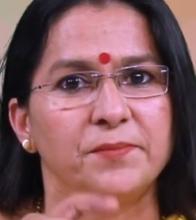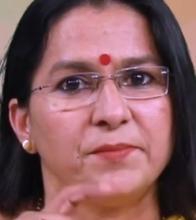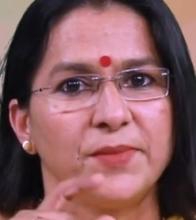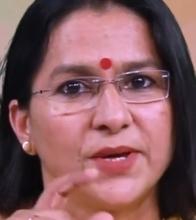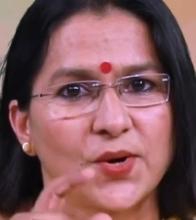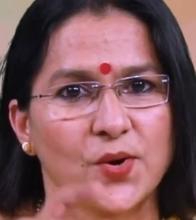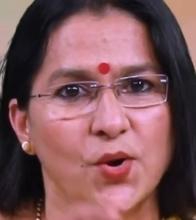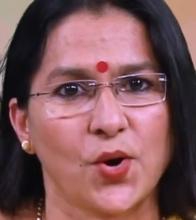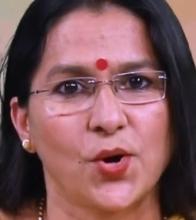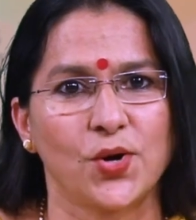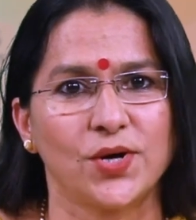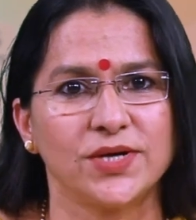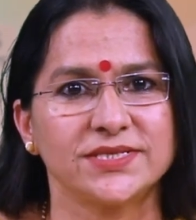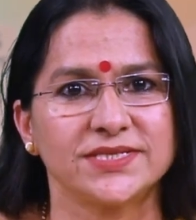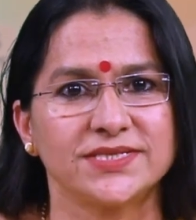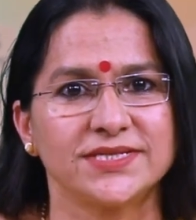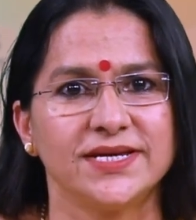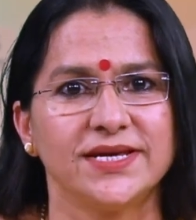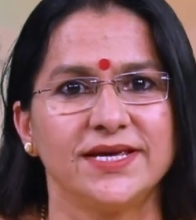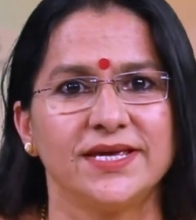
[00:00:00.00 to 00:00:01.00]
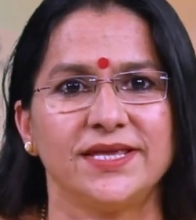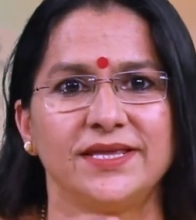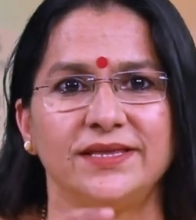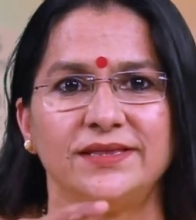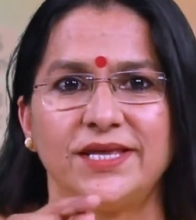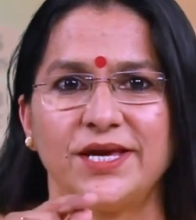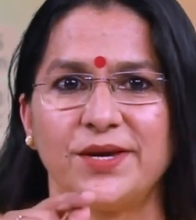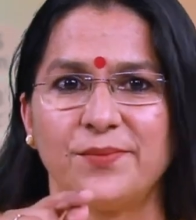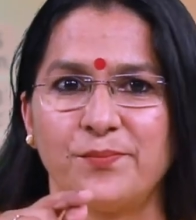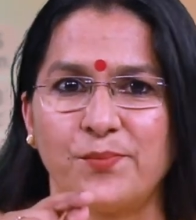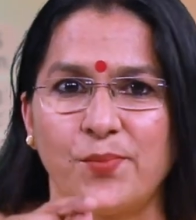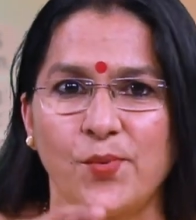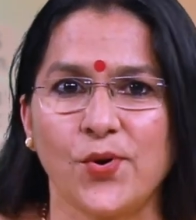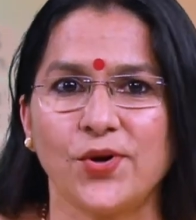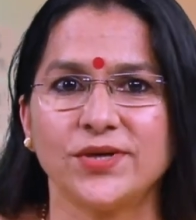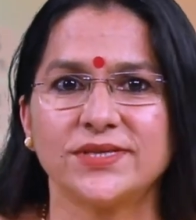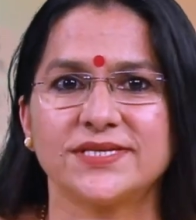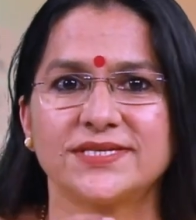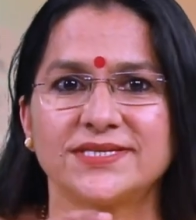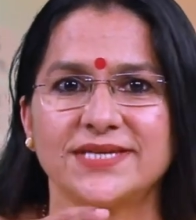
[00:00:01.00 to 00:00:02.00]
Because they
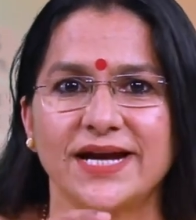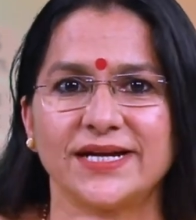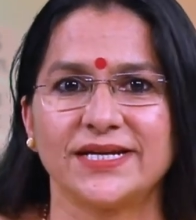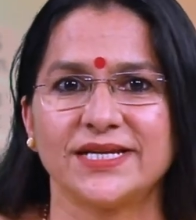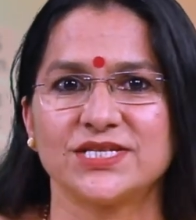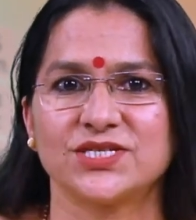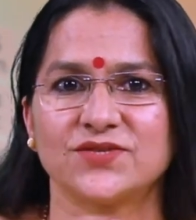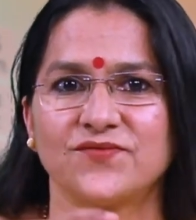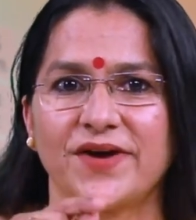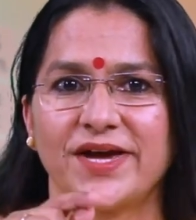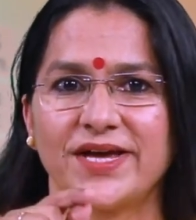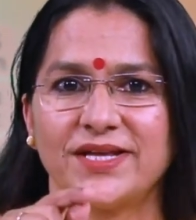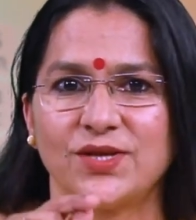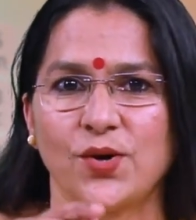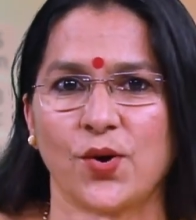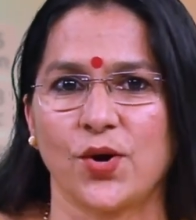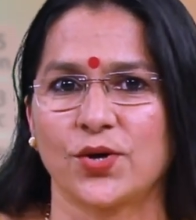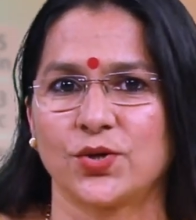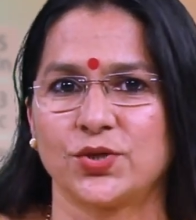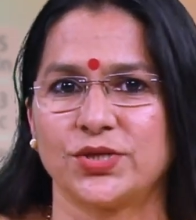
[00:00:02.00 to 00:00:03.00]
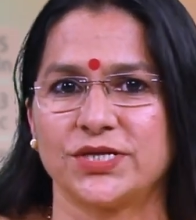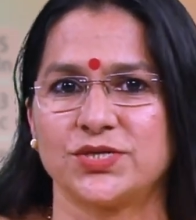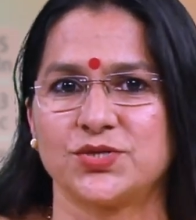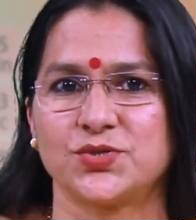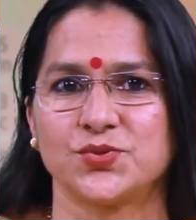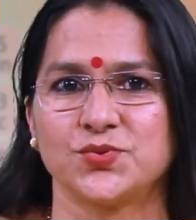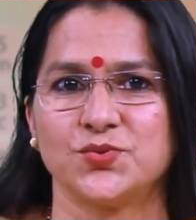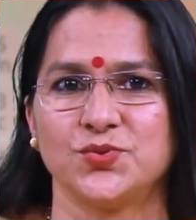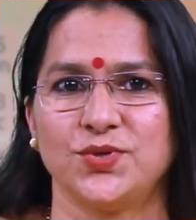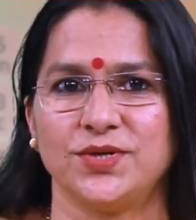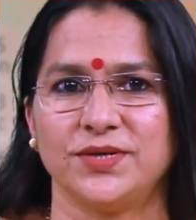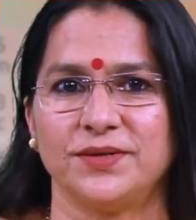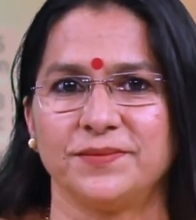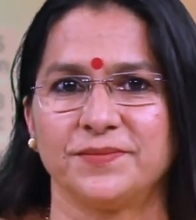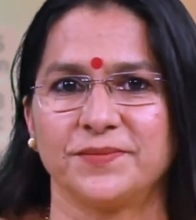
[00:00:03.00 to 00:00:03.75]
both satisfy the octet rule.